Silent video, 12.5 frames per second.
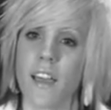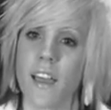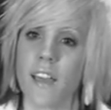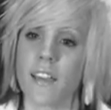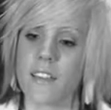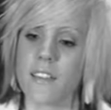
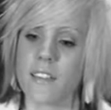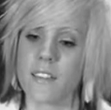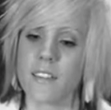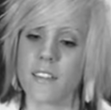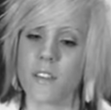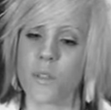and
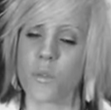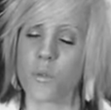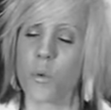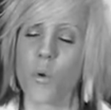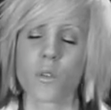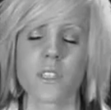through
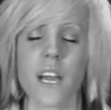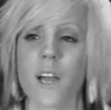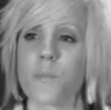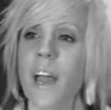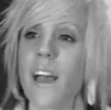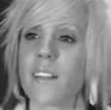the whole
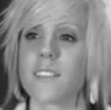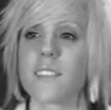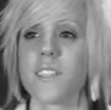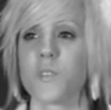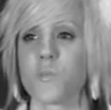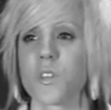time I hadn't
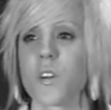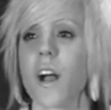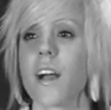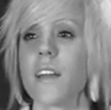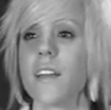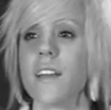seen him
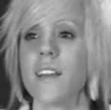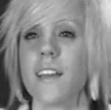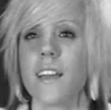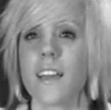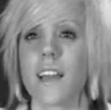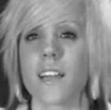cry,
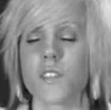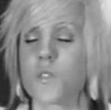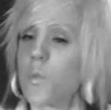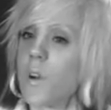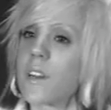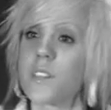and I just
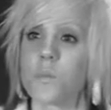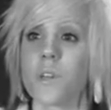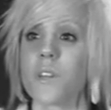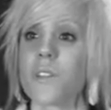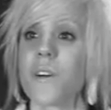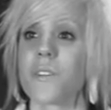wanted to be
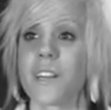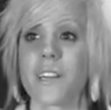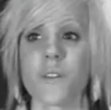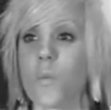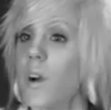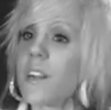alone. I
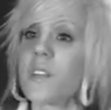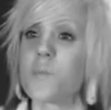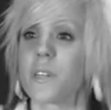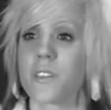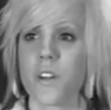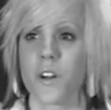didn't want
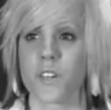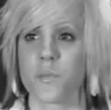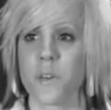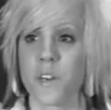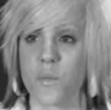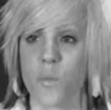anybody to talk to
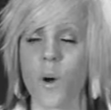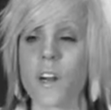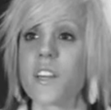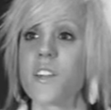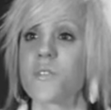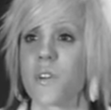me. I didn't want
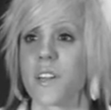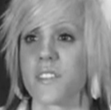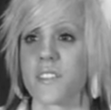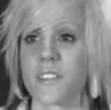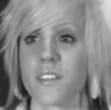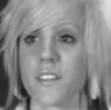any
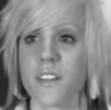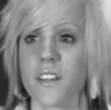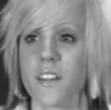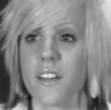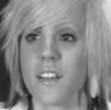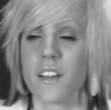friends. I
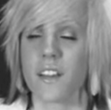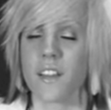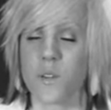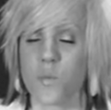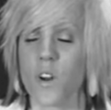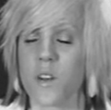
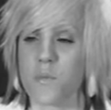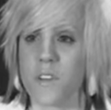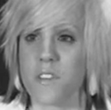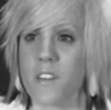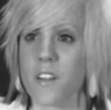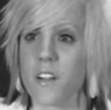didn't want anybody
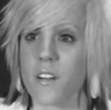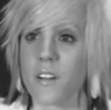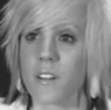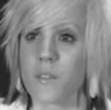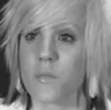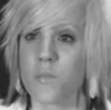there,
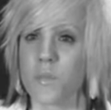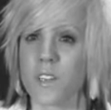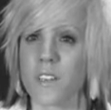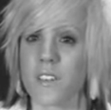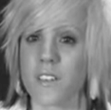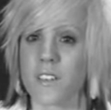
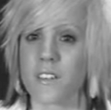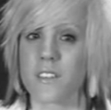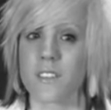because I